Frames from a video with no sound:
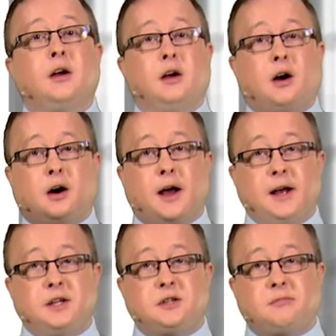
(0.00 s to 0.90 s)
are
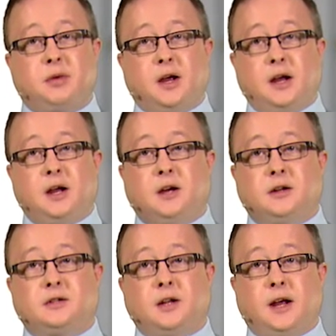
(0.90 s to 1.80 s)
S, P,
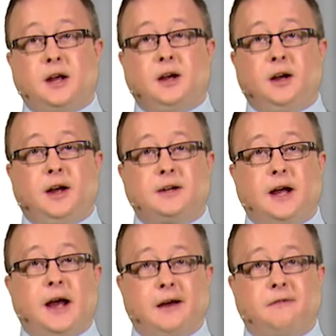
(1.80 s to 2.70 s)
D, and
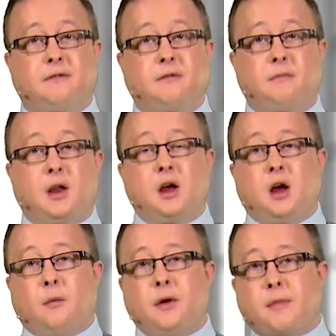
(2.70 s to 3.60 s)
F.
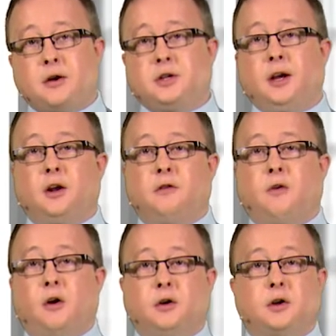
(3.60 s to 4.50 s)
And we're mostly going to
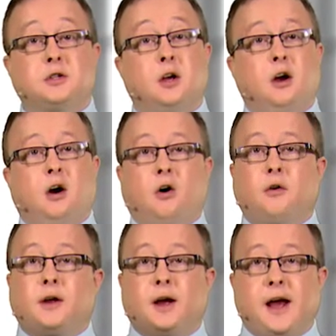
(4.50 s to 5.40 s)
focus
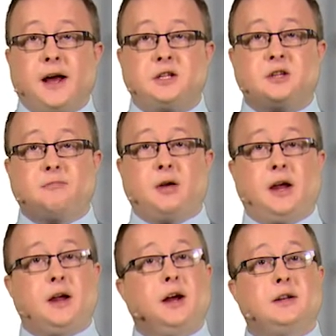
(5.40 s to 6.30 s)
on S,
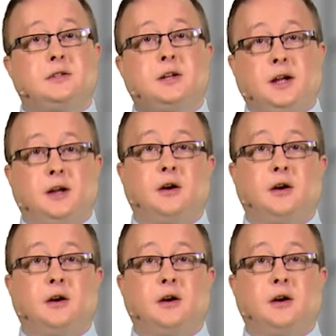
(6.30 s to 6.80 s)
P, and D